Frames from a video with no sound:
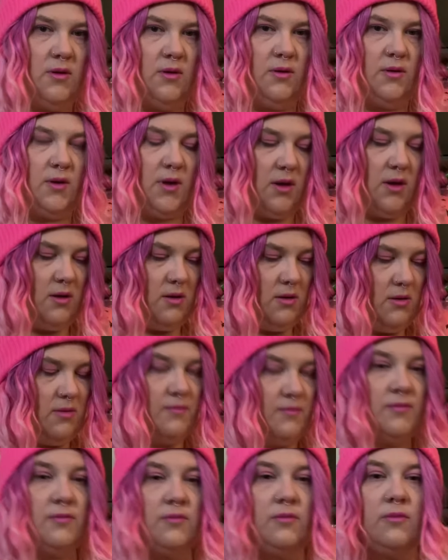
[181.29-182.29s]
Okay.
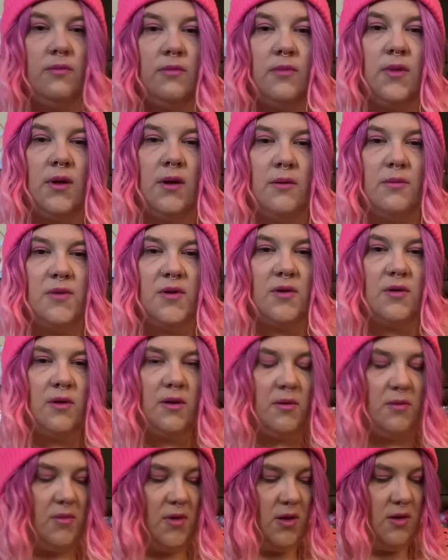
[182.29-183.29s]
I'm just
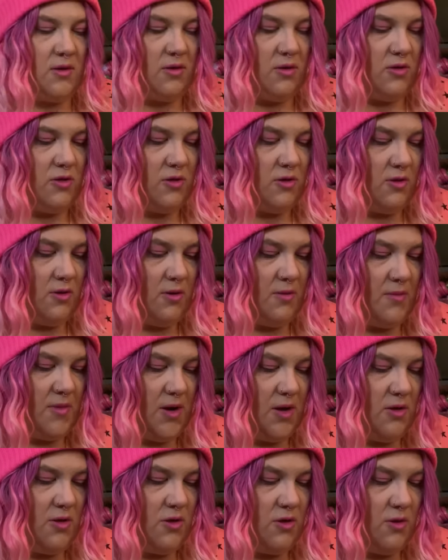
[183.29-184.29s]
like making sure I'm
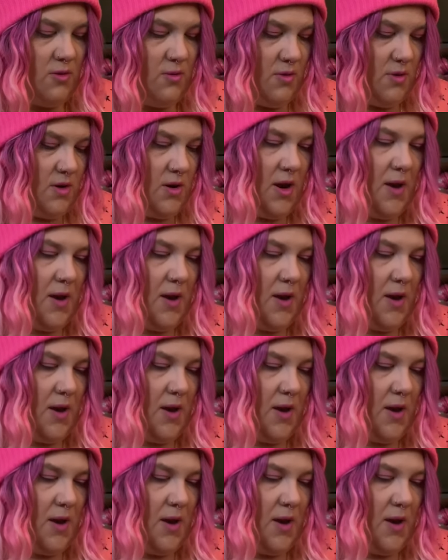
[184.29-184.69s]
not showing.